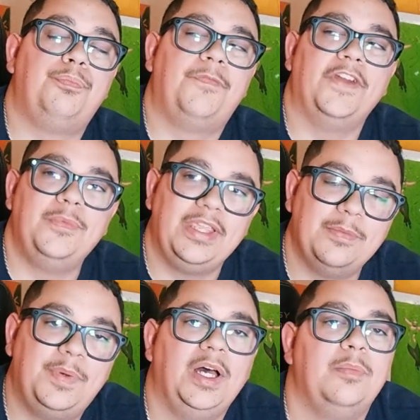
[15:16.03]
filming in
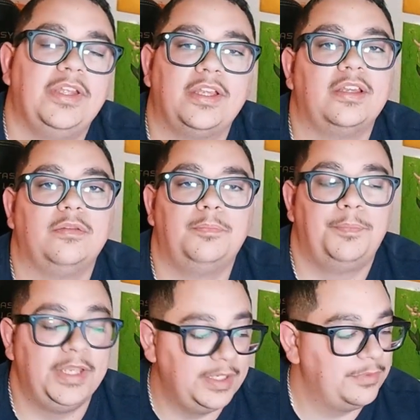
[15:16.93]
public,
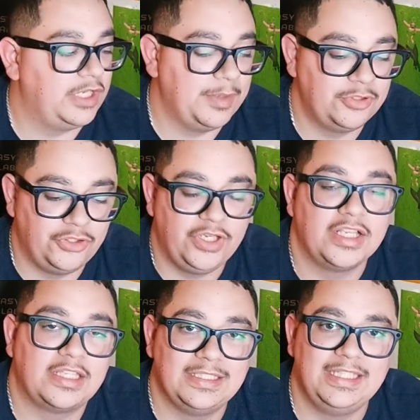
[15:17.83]
picking up the comments so you
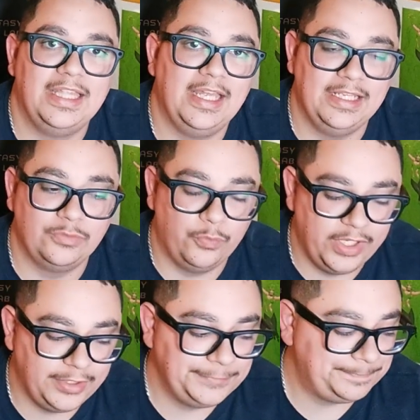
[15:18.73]
guys can see that as
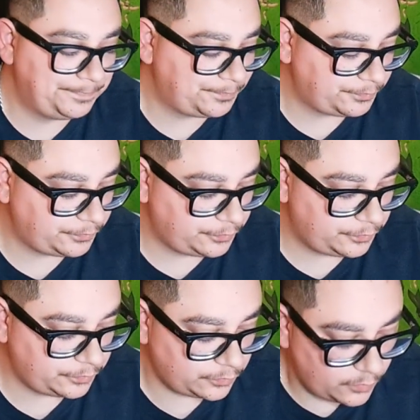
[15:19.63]
well,
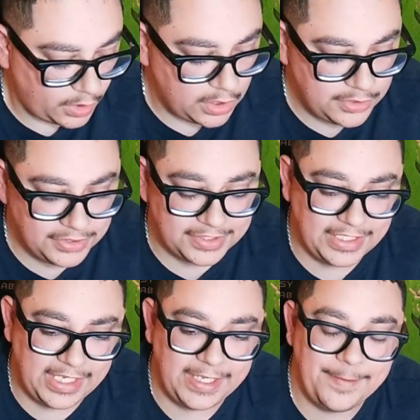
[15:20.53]
to
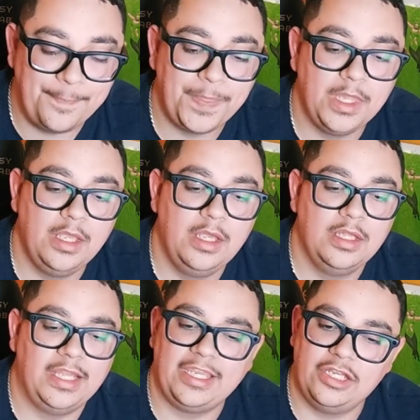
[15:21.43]
see,
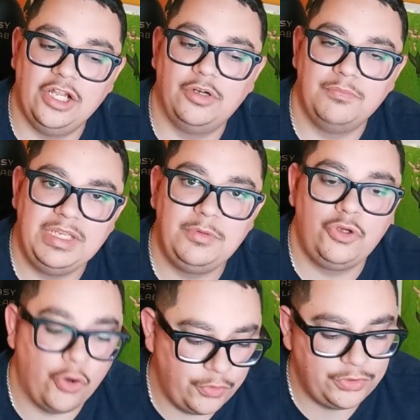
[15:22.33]
like, you know, me
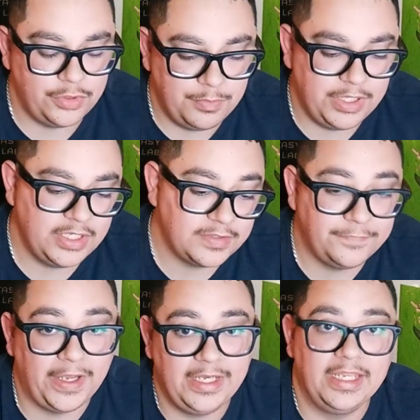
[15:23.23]
going through the bins and
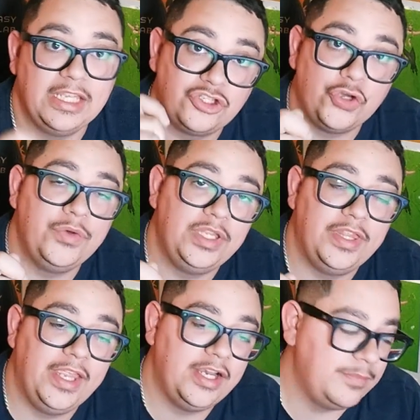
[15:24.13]
finding it and showing it
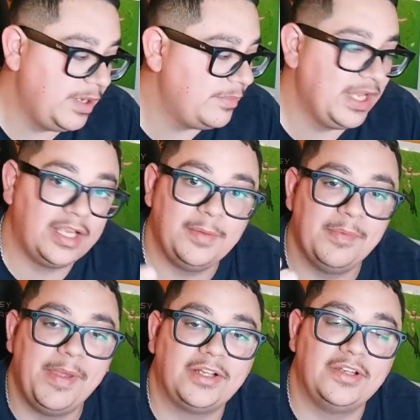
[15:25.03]
there, and maybe not coming
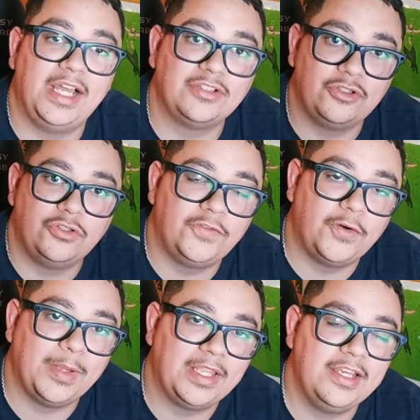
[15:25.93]
back to the house and going over
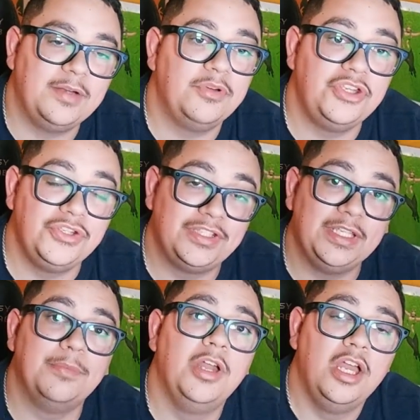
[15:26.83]
them like here, but you see
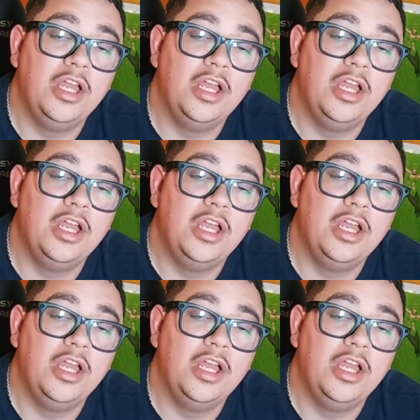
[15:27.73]
them